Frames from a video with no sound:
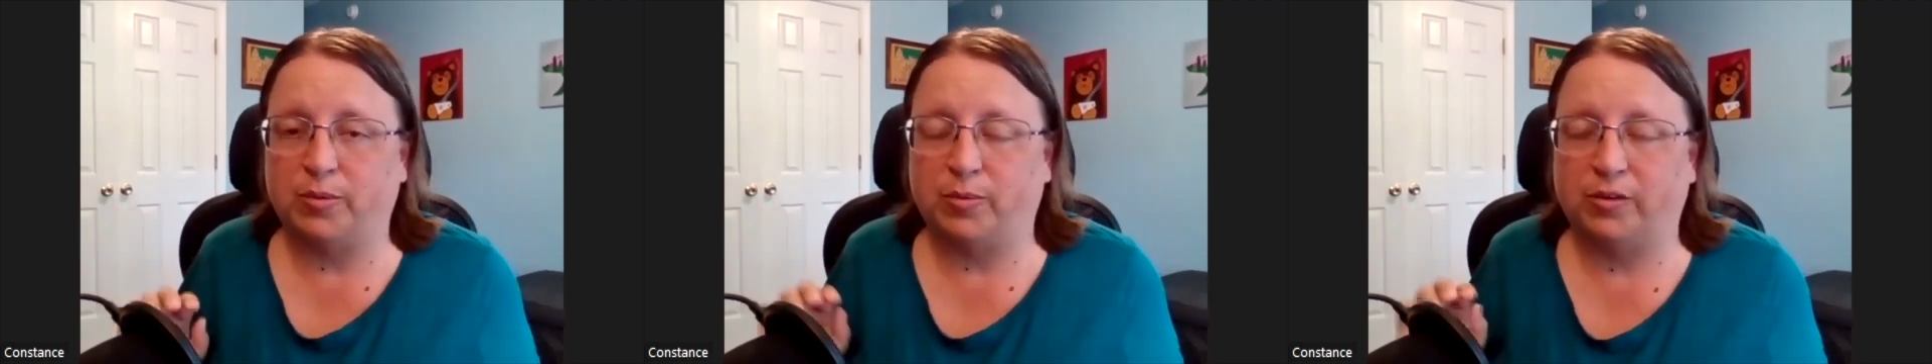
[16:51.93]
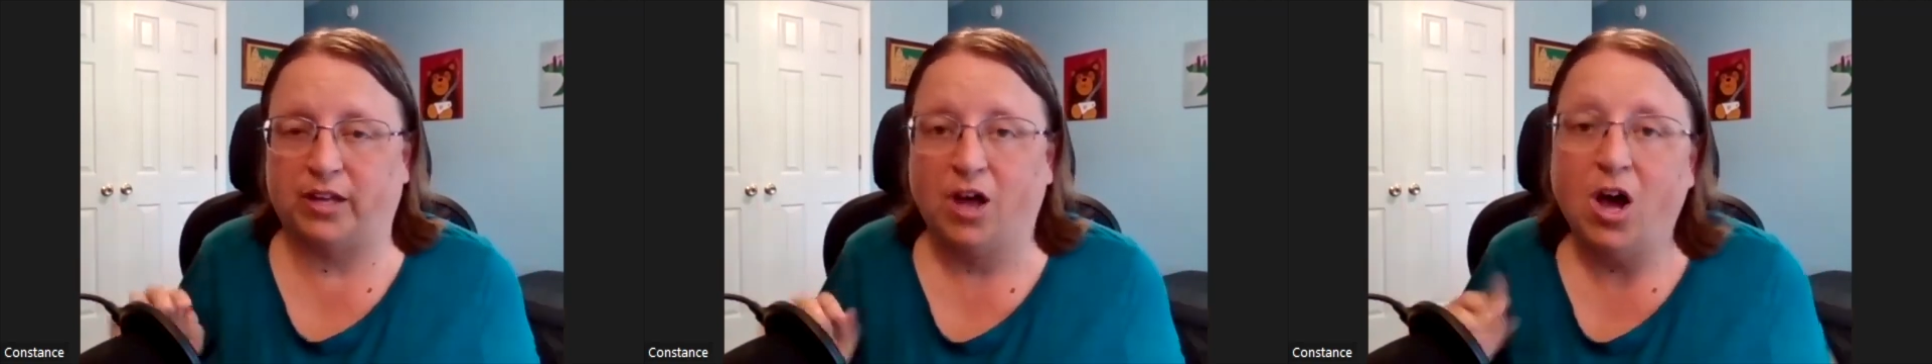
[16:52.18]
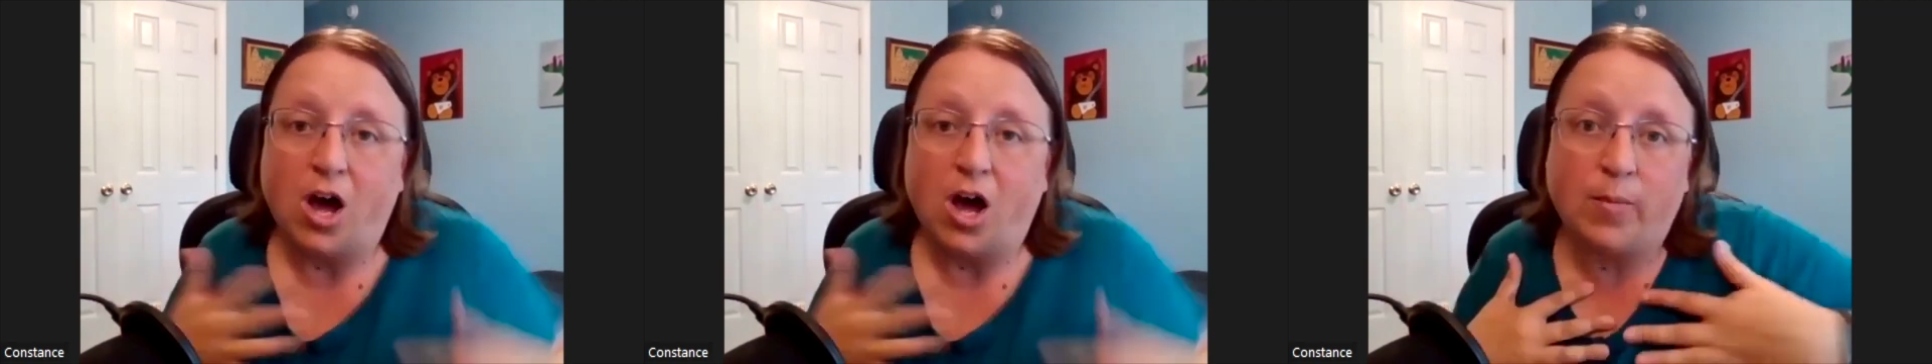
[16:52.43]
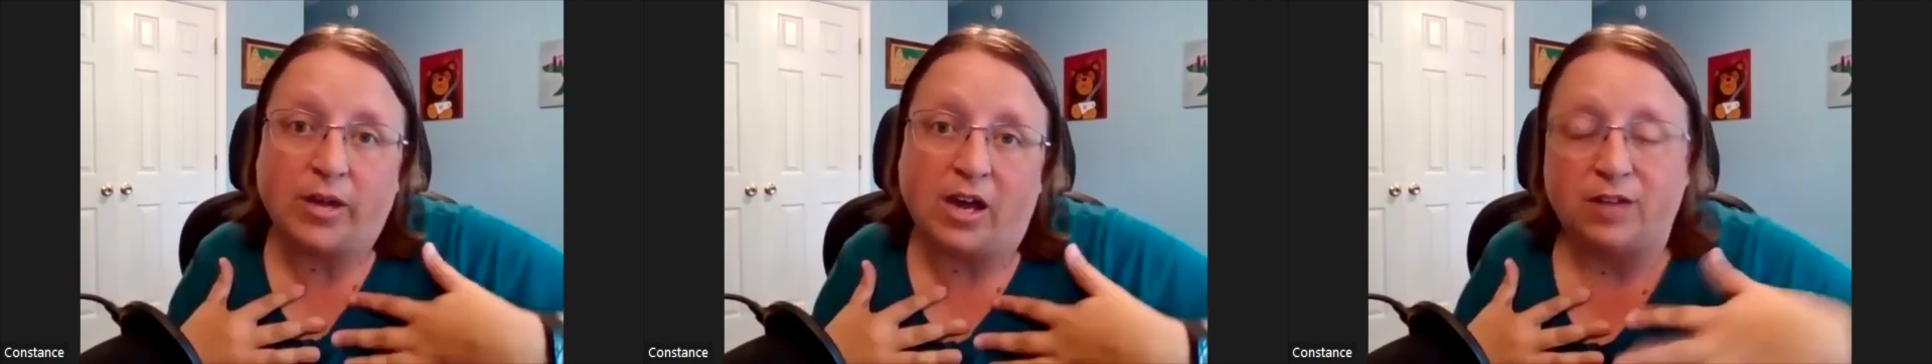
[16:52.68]
people are like,
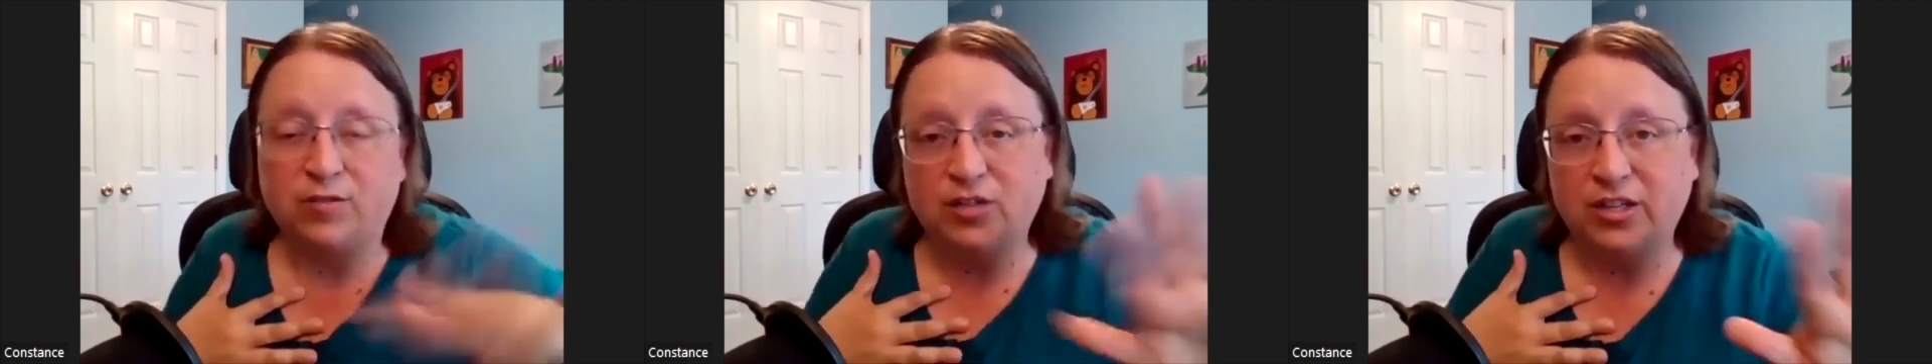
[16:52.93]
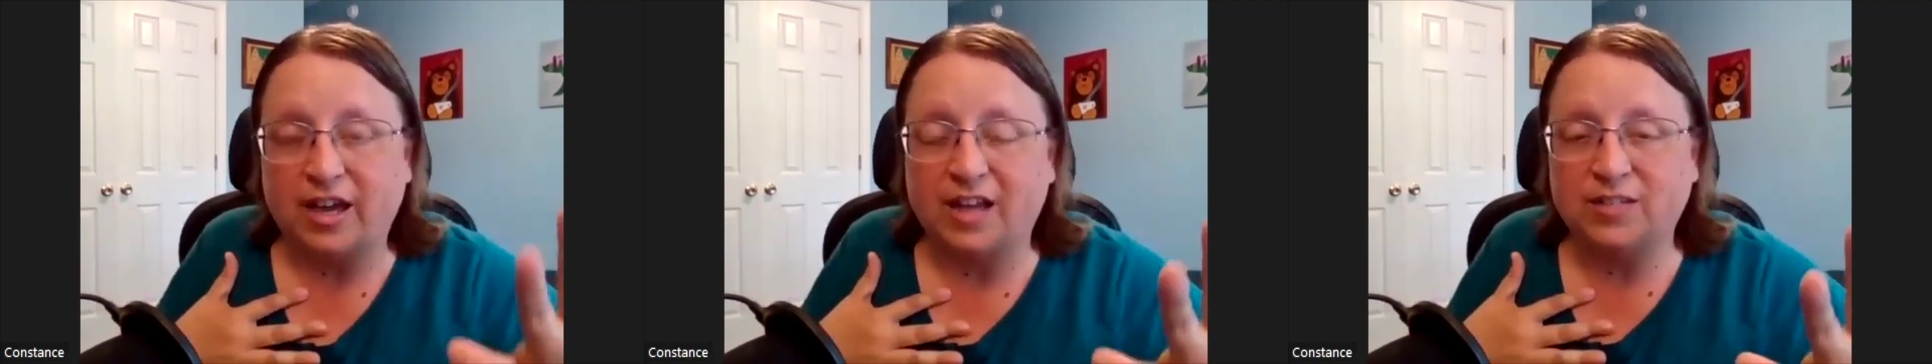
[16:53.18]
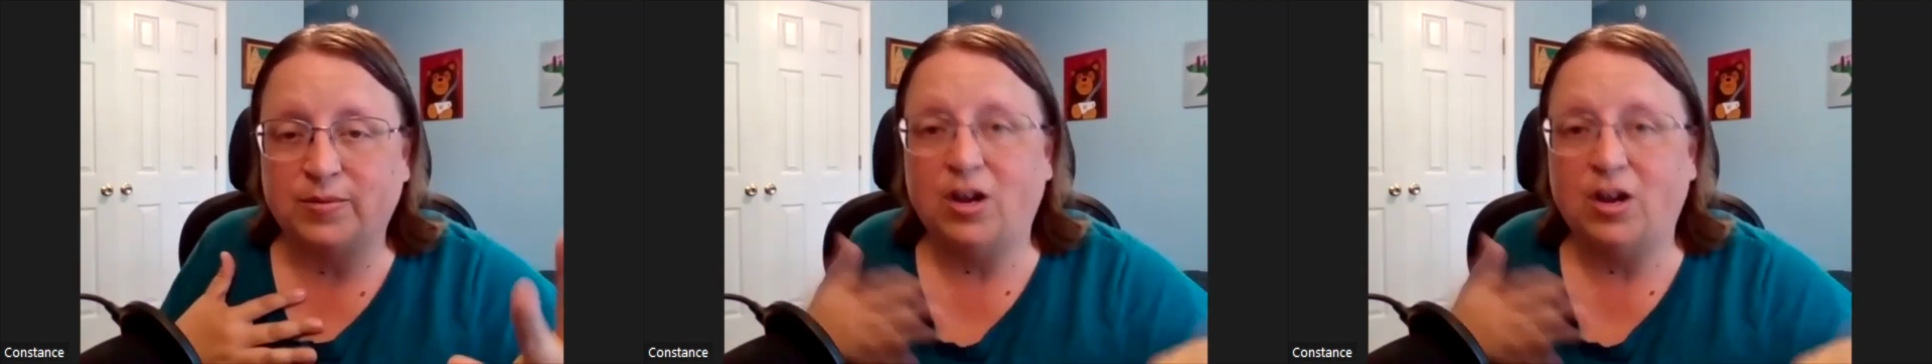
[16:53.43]
oh my God, have you seen Gatsby?